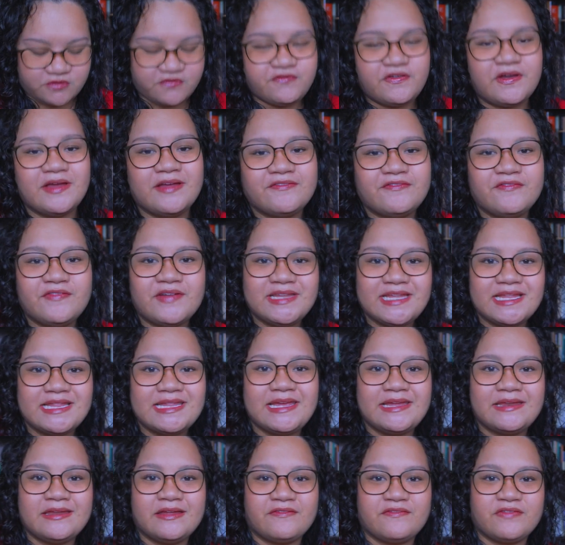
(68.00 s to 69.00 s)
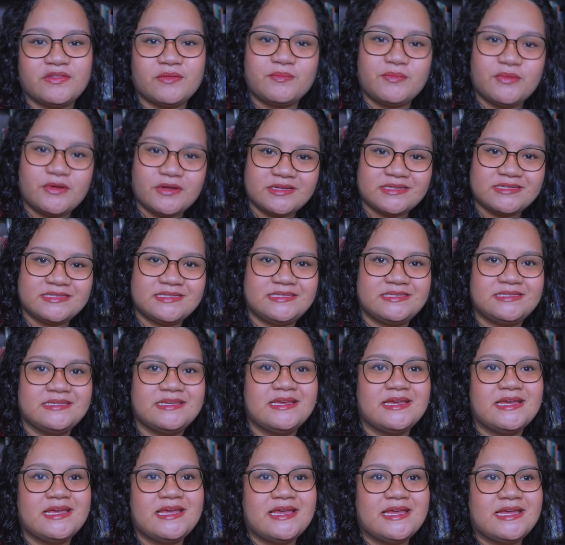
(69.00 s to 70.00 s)
funnily enough, the books
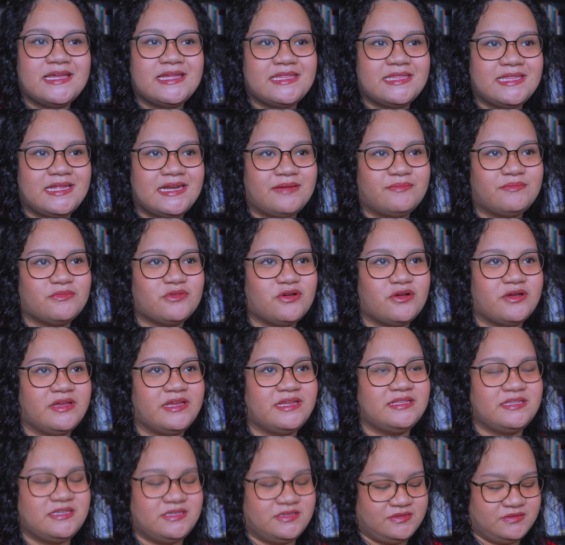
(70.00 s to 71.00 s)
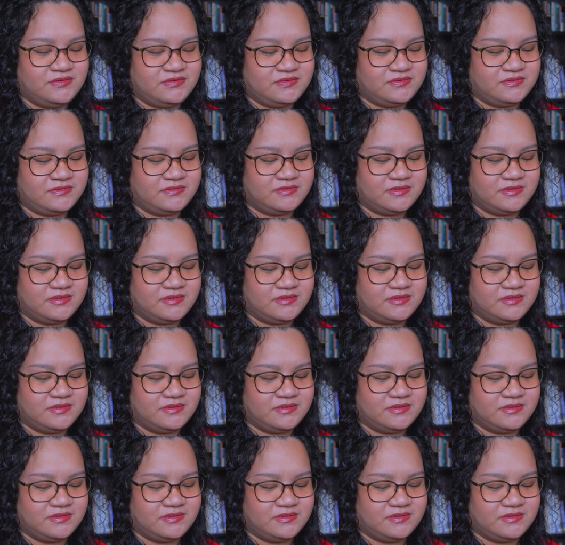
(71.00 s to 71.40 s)
that I'm going to